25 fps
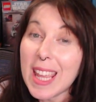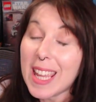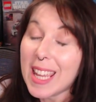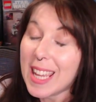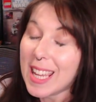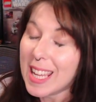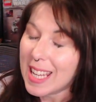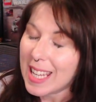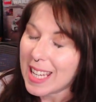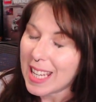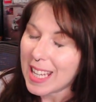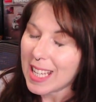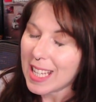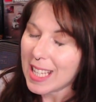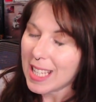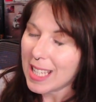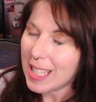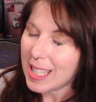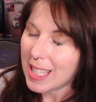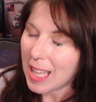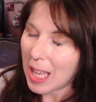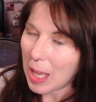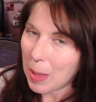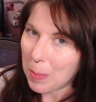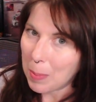It
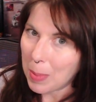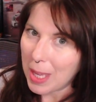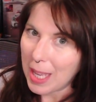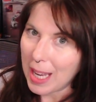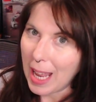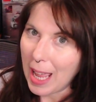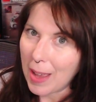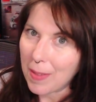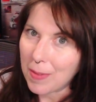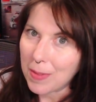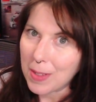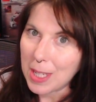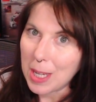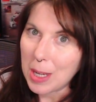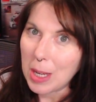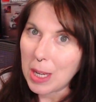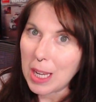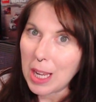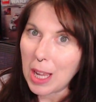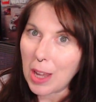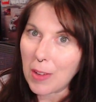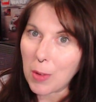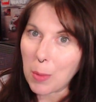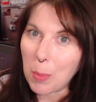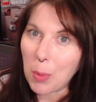is a bit
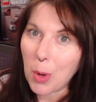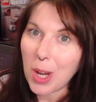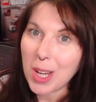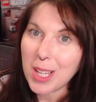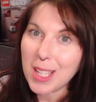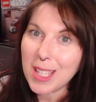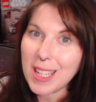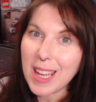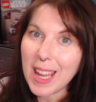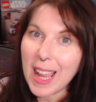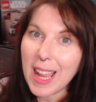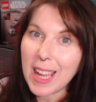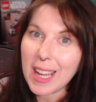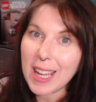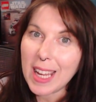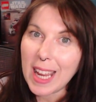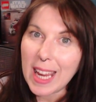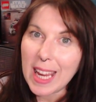hefty of a price tag,